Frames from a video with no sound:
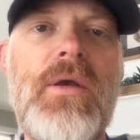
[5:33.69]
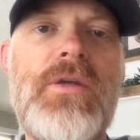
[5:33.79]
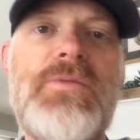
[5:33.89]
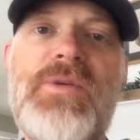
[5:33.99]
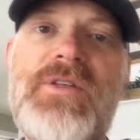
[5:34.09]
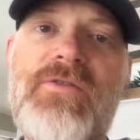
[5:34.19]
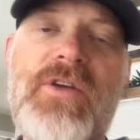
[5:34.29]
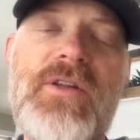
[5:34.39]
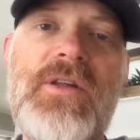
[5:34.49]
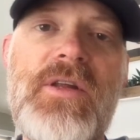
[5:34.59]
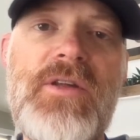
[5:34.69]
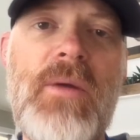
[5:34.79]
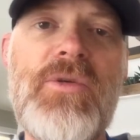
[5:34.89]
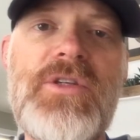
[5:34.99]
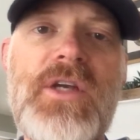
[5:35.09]
specifically the
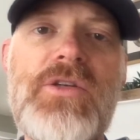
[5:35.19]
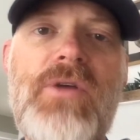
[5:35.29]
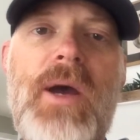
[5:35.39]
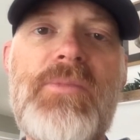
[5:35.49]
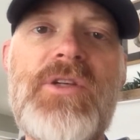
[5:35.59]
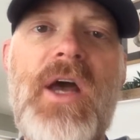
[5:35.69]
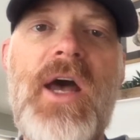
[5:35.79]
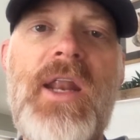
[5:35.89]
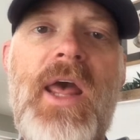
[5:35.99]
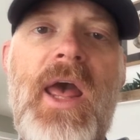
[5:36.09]
double jig drop shot